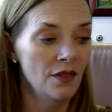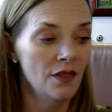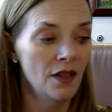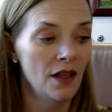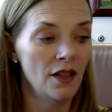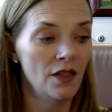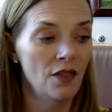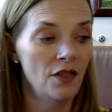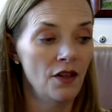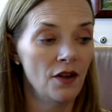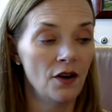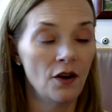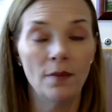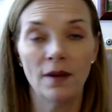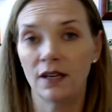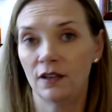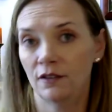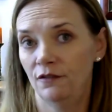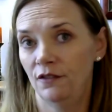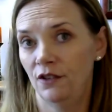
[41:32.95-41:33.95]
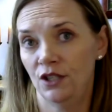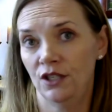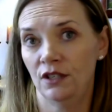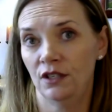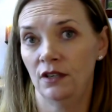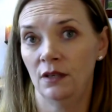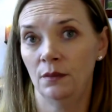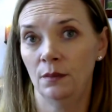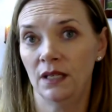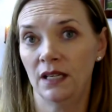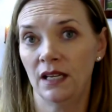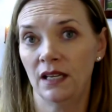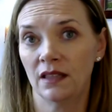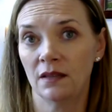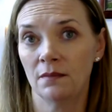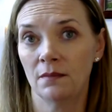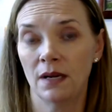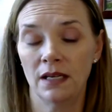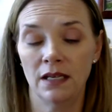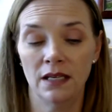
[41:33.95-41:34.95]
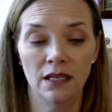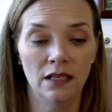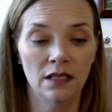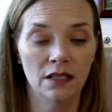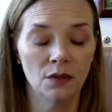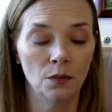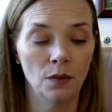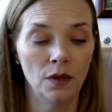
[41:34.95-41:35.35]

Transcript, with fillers: that their beneficiary would get the monies